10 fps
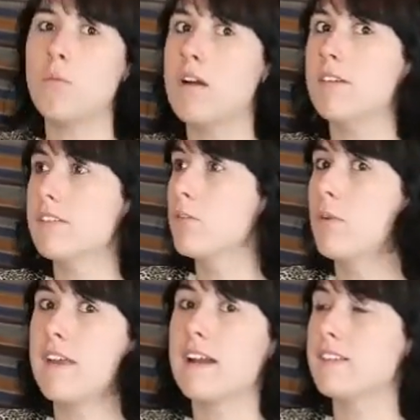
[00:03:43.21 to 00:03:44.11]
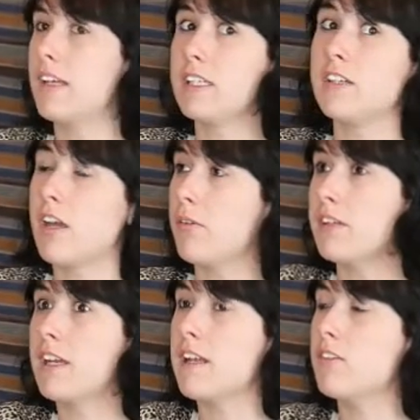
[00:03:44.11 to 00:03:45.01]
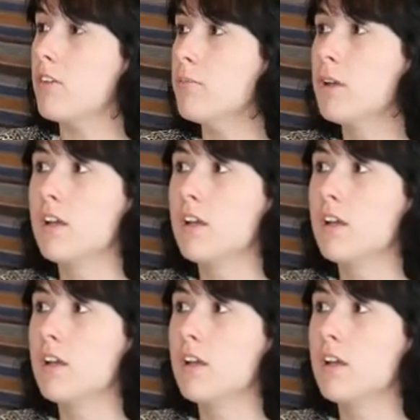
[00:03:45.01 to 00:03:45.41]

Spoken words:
whereas with acting, you don't, and you can end up